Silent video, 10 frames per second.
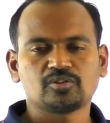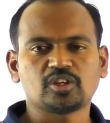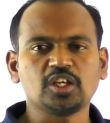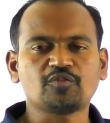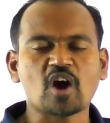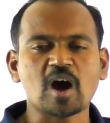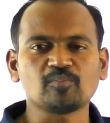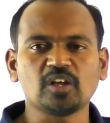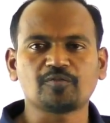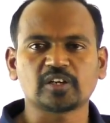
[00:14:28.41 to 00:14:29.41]
3
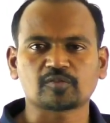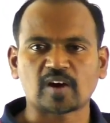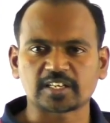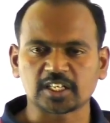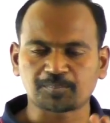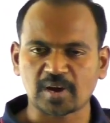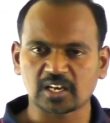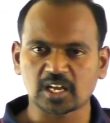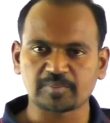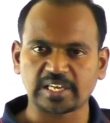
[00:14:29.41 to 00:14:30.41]
formulae for quadratic
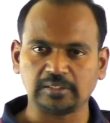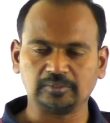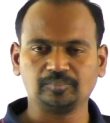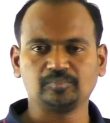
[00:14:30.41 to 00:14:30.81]
polynomial